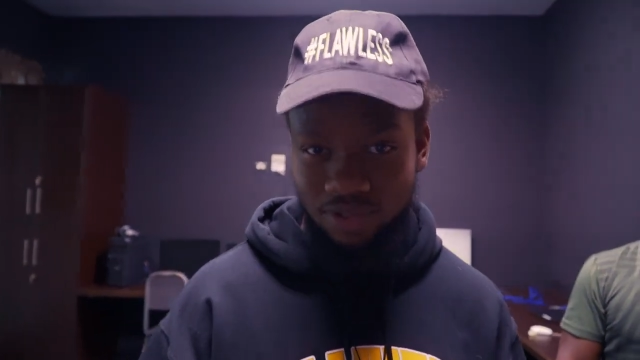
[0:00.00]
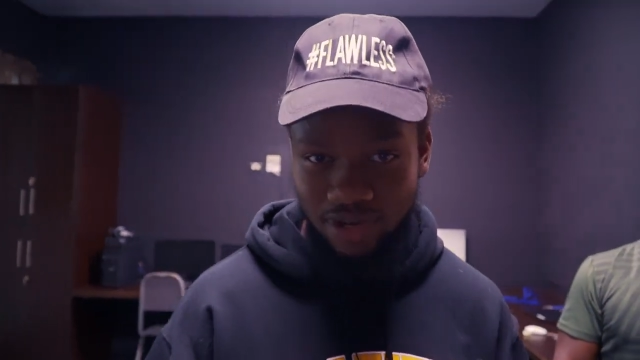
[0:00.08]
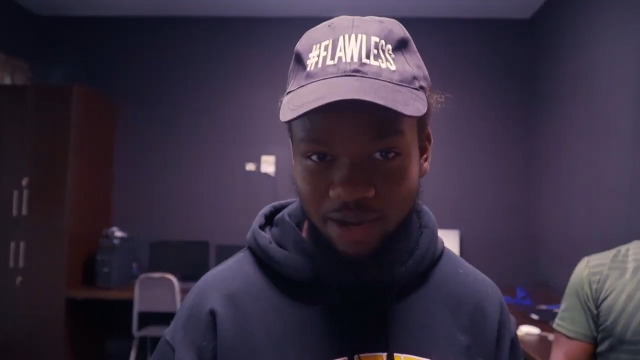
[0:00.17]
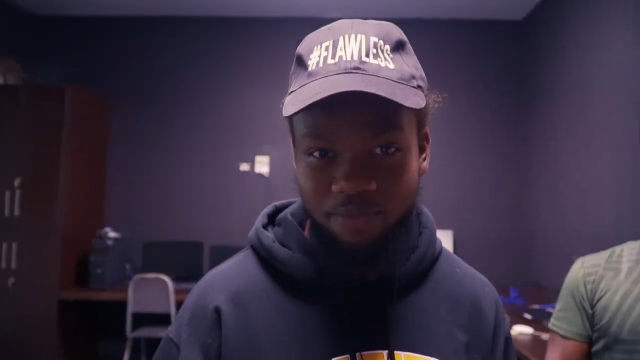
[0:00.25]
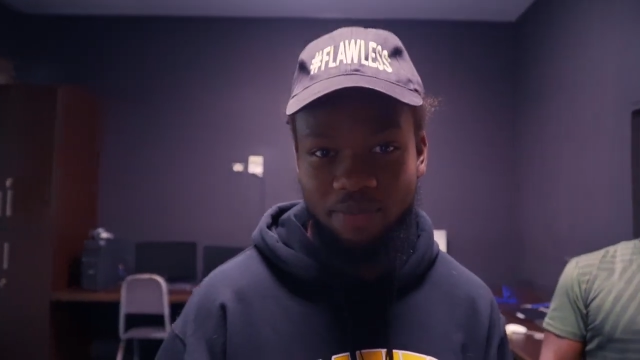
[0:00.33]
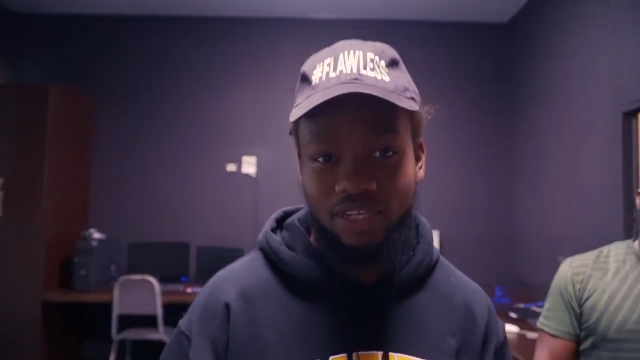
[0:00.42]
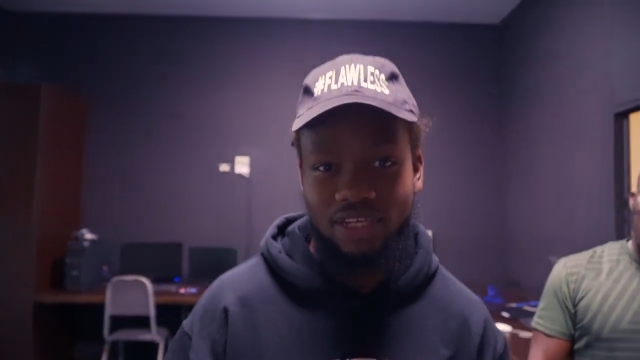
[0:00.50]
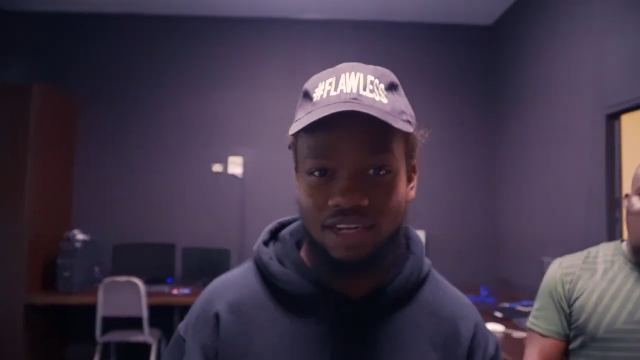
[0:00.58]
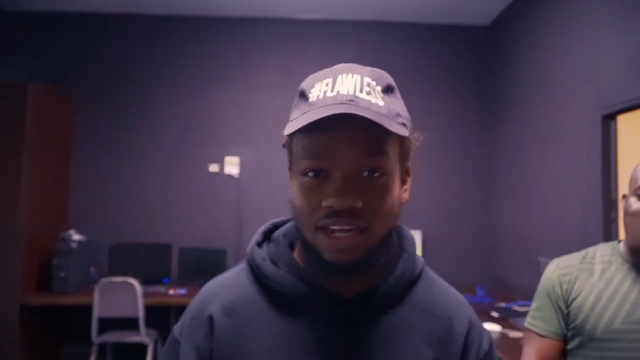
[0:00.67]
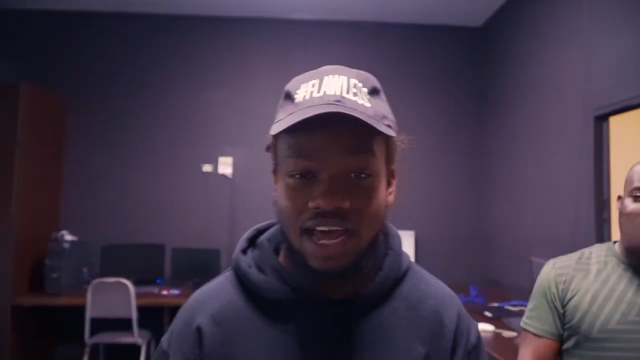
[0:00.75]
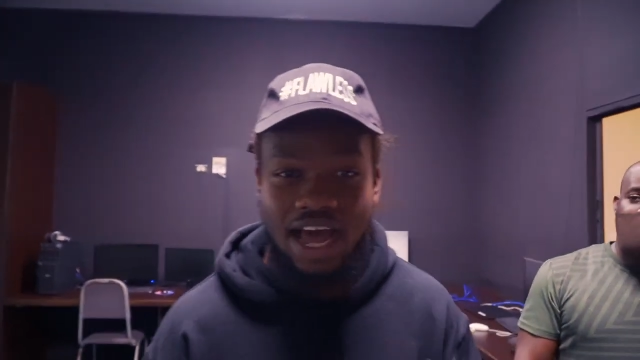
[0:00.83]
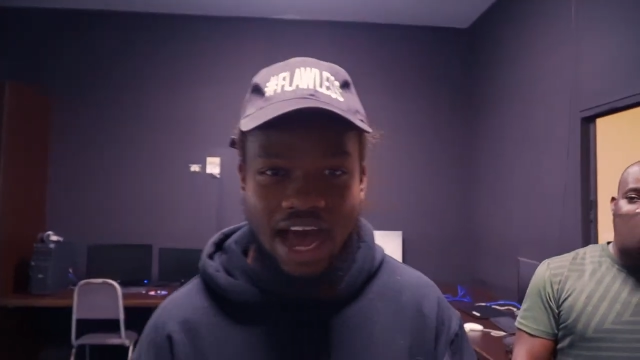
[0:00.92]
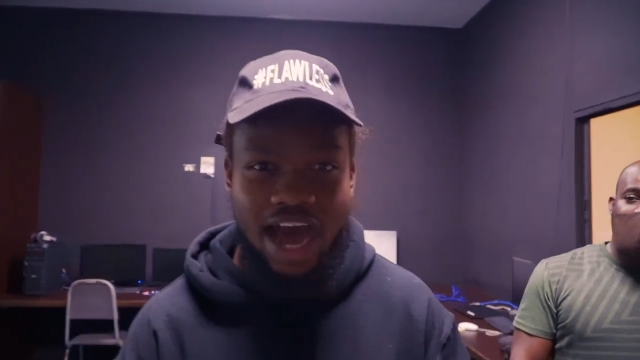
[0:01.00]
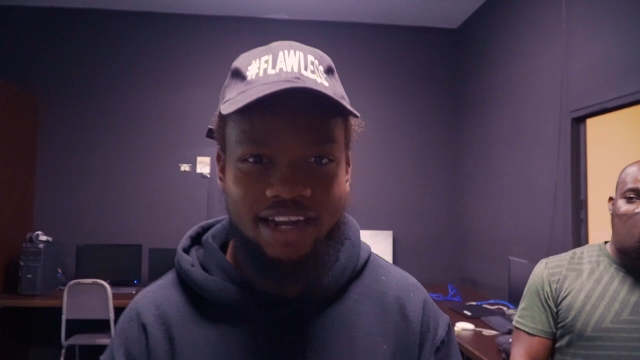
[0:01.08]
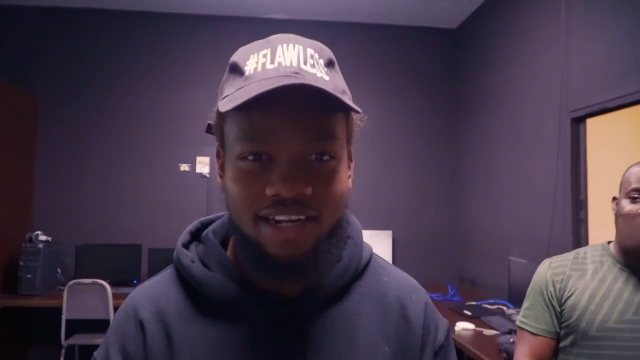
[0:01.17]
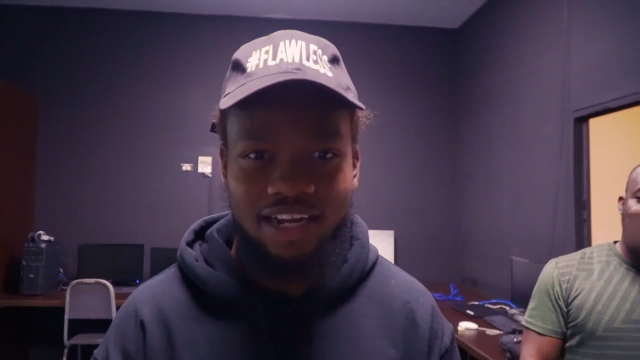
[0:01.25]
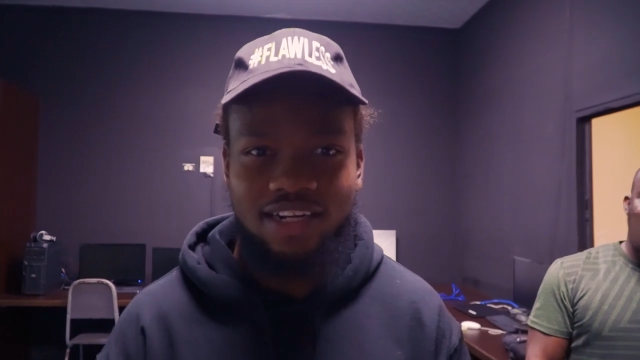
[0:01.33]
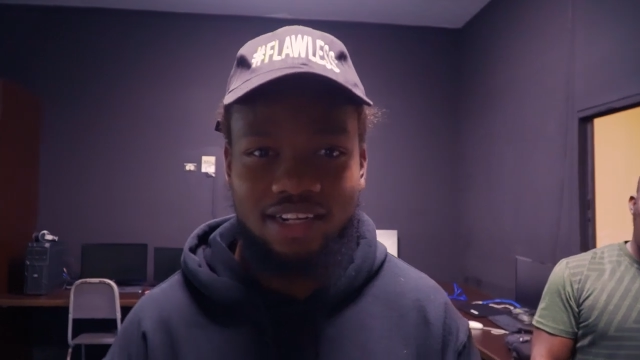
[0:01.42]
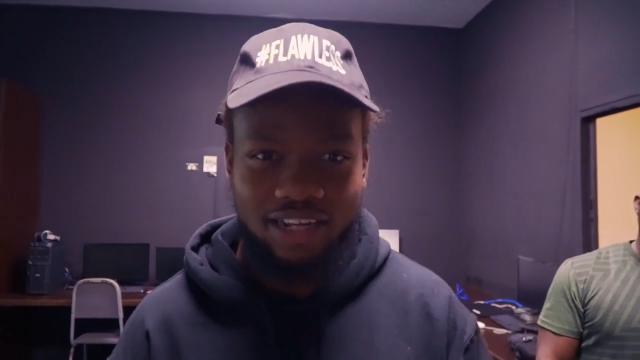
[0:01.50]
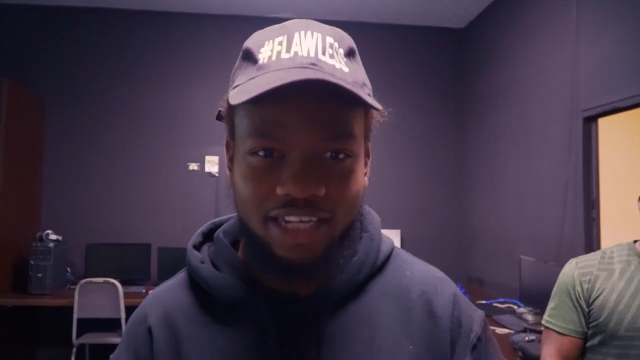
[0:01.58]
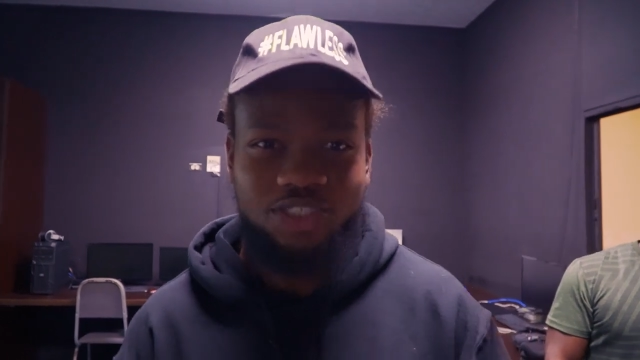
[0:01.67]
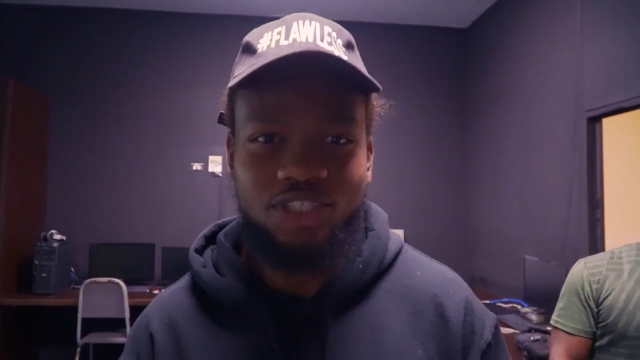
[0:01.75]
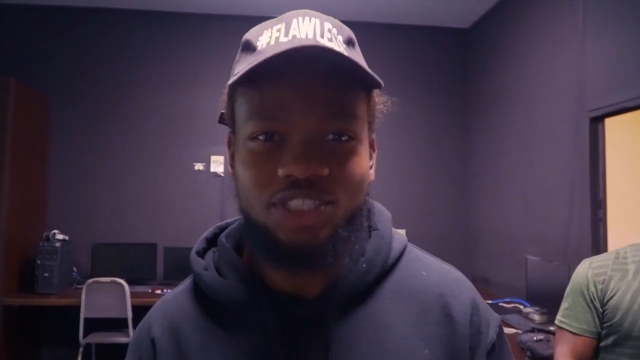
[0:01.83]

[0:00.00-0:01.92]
crap, he could add in a little extra